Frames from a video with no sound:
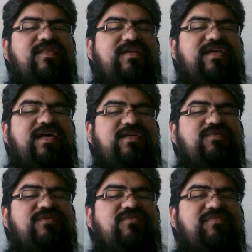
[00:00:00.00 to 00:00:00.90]
Then yeah,
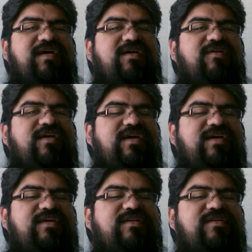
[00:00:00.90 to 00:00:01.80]
you would do better
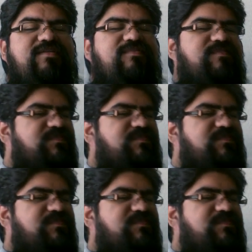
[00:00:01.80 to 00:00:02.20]
in